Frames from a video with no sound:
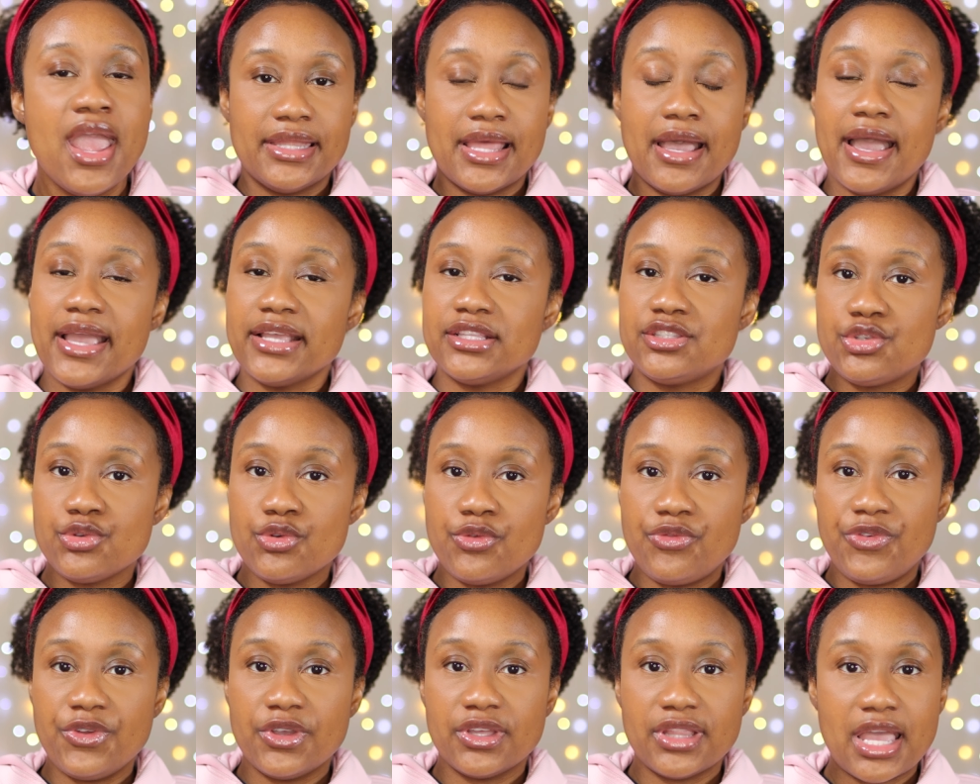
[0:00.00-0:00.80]
Now, I
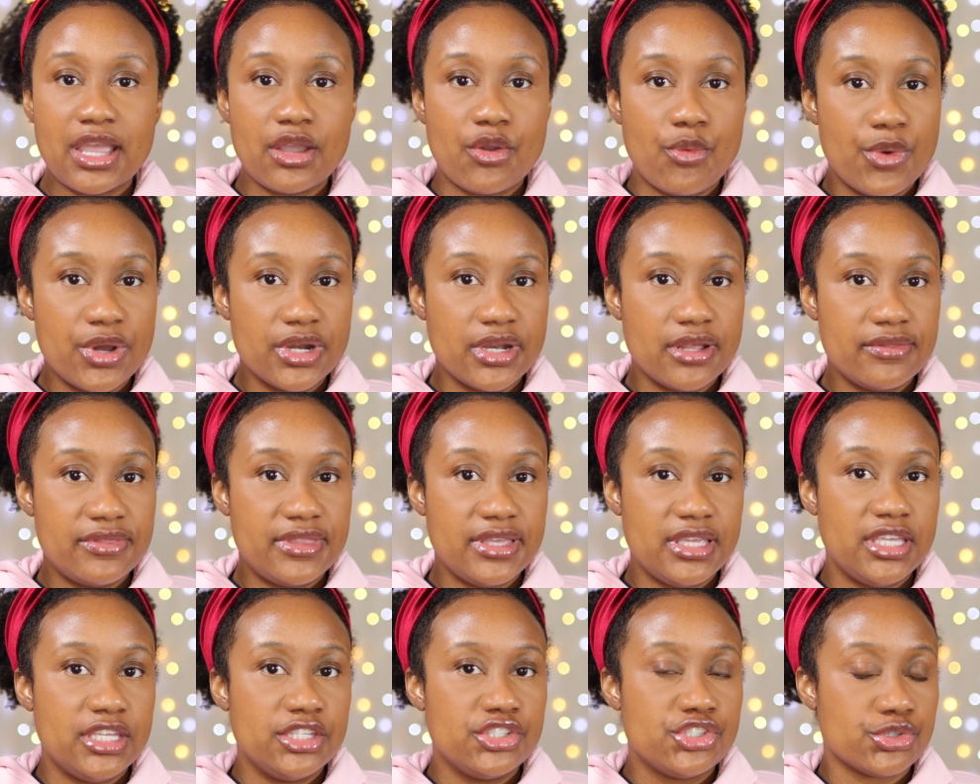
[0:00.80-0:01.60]
do feel like one of
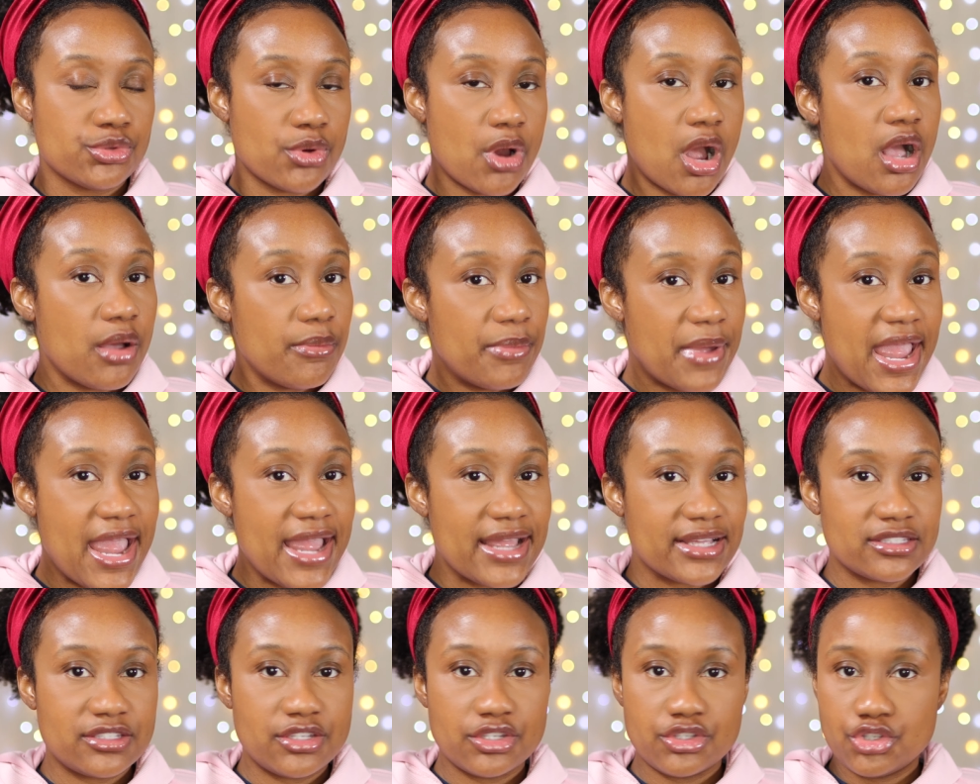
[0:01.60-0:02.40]
the
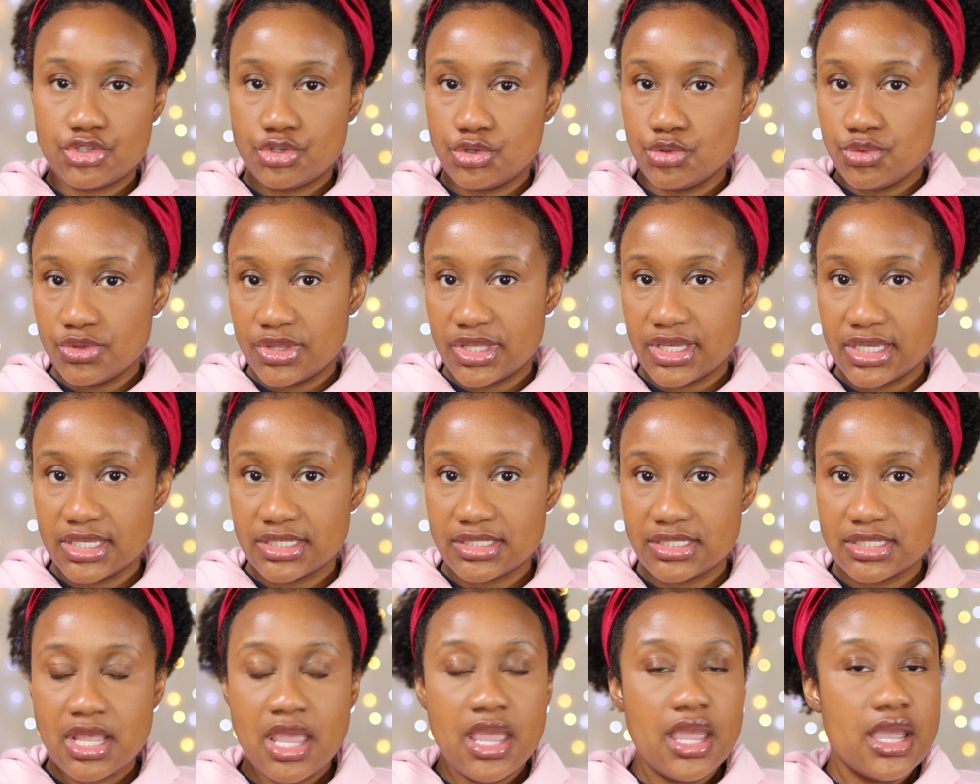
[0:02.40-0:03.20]
drawbacks to
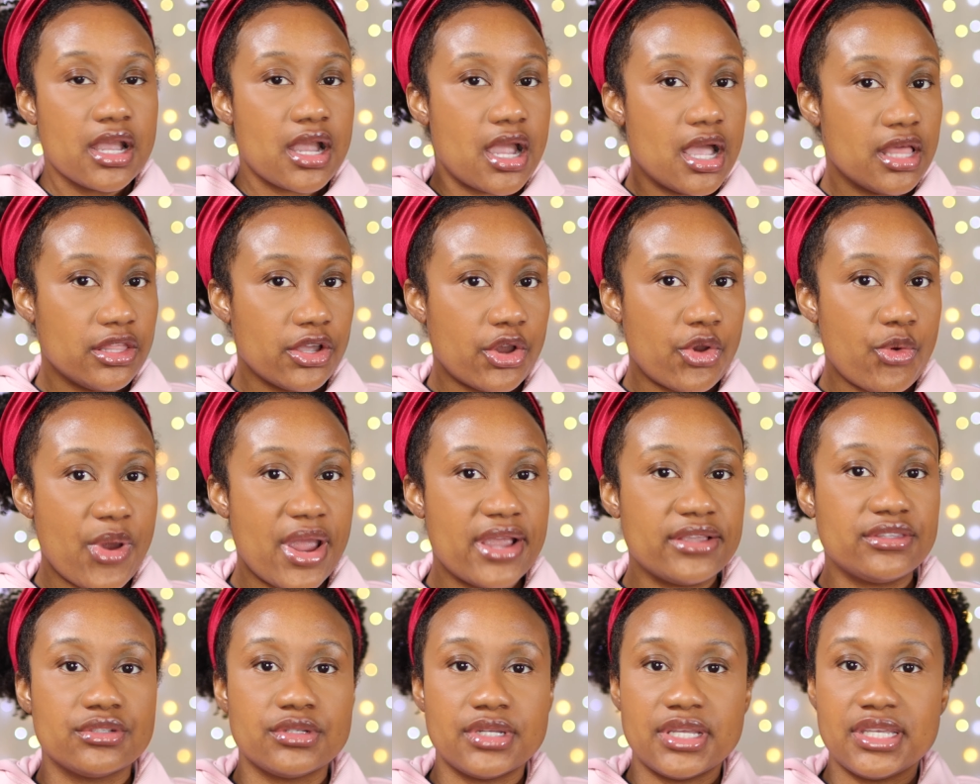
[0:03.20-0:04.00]
this color
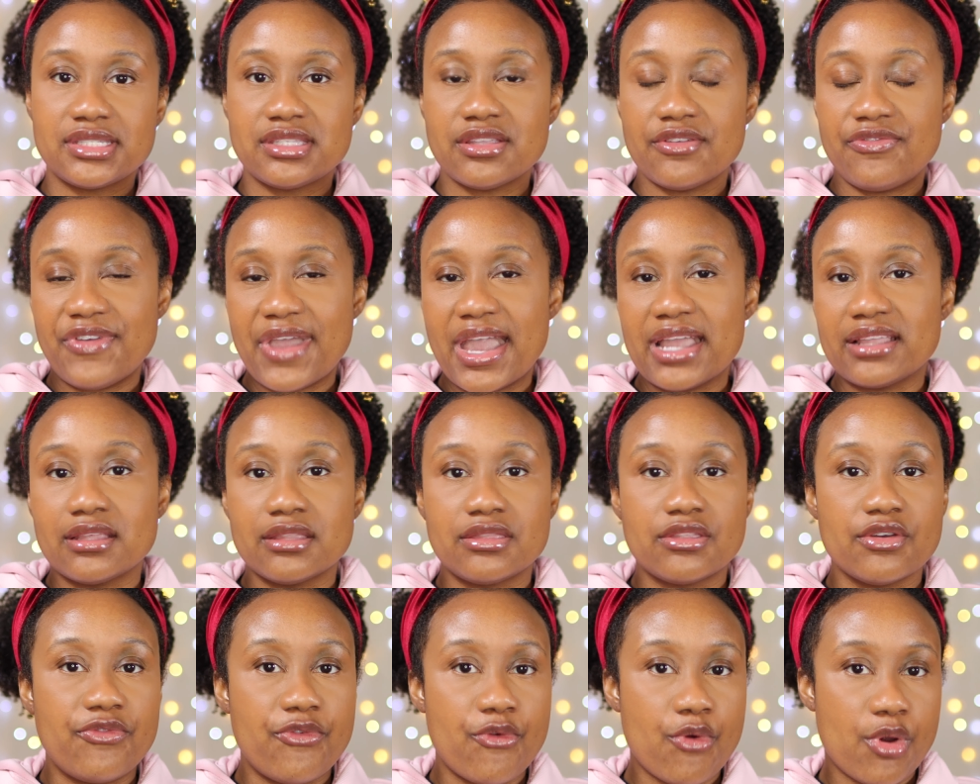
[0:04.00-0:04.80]
corrector is the fact
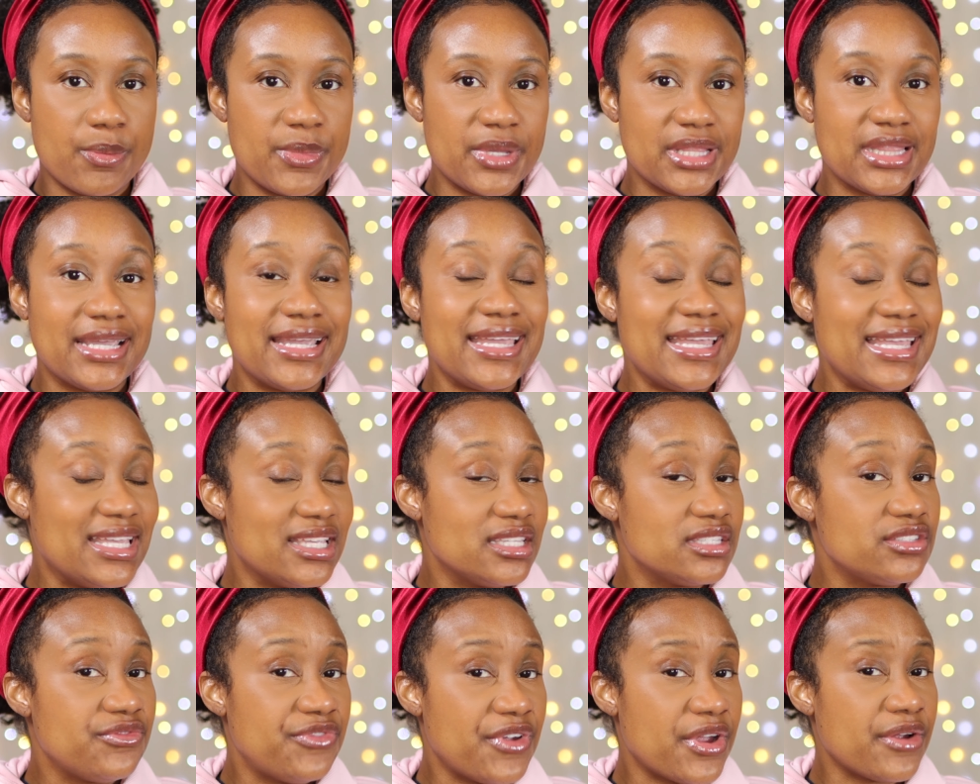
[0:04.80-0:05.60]
that the formula
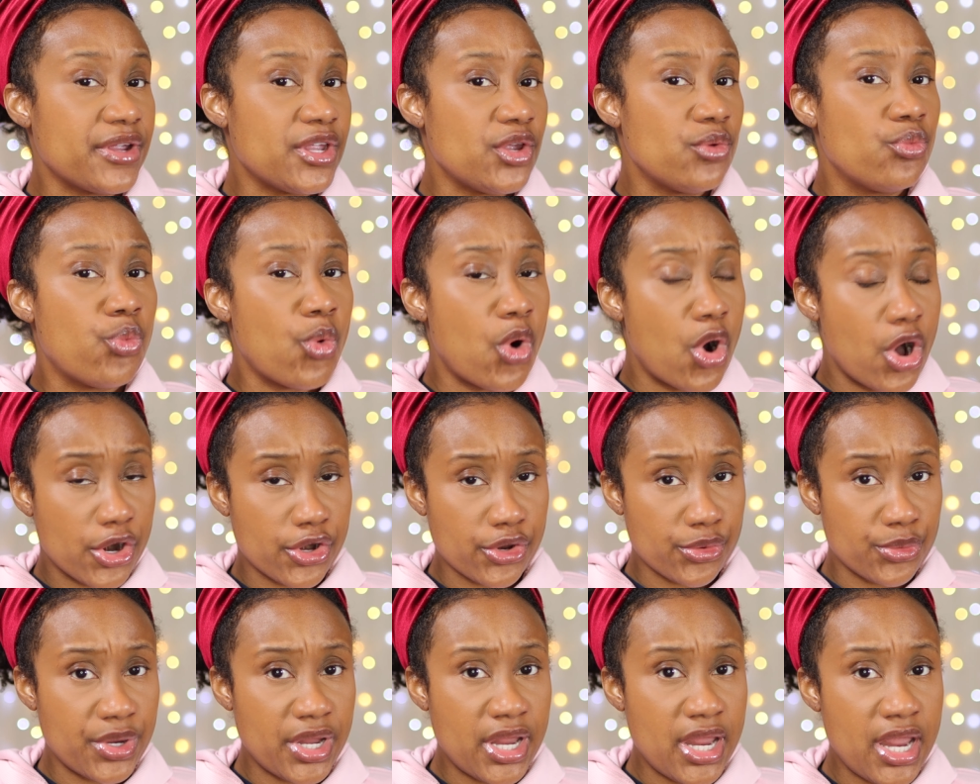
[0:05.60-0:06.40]
is very
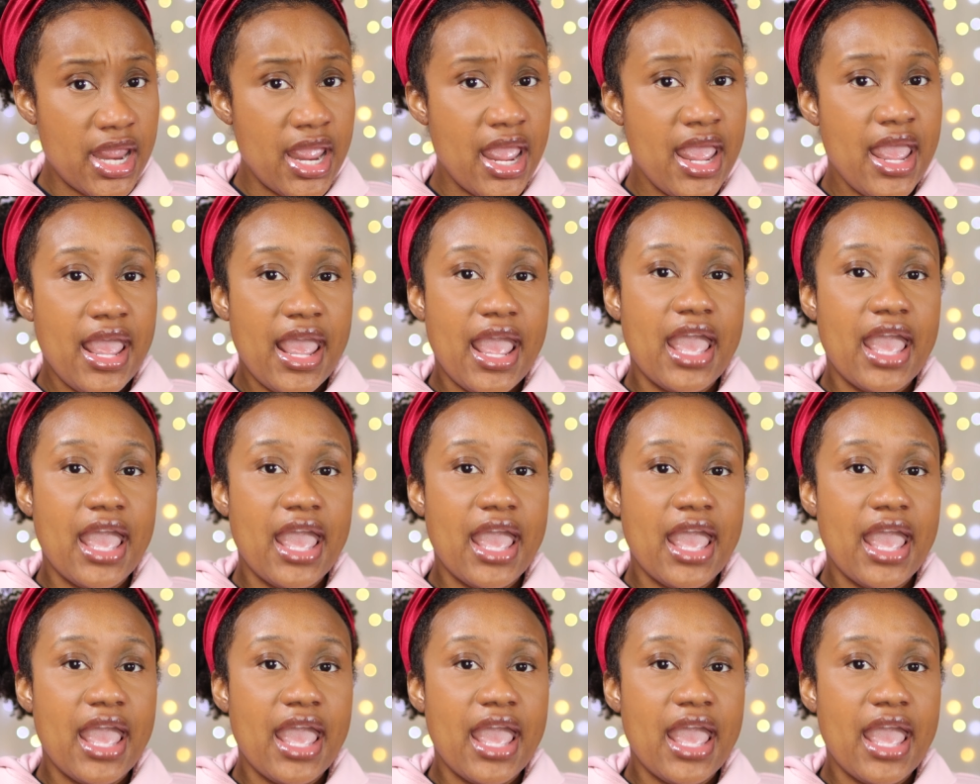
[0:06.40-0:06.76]
watery.